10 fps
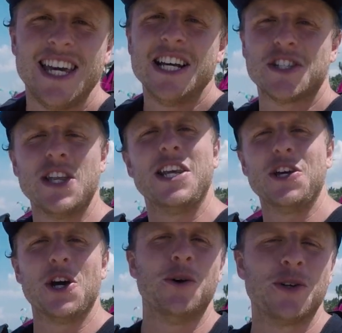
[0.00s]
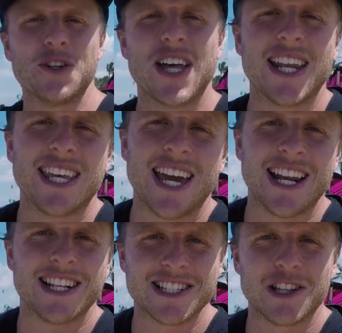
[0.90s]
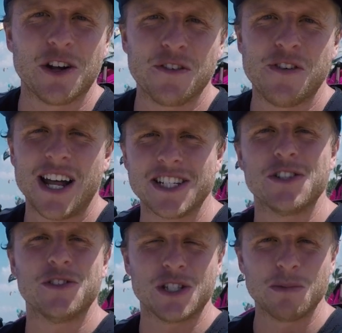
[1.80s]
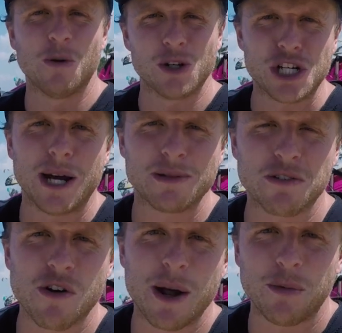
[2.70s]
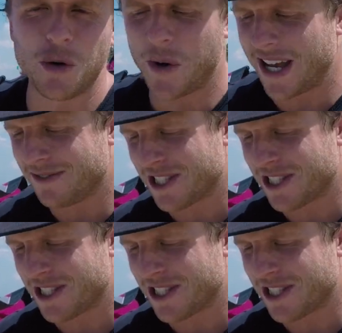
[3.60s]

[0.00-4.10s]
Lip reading: so then you can go and do that again, and it's a lot of fun to do some more jumps and ride more waves.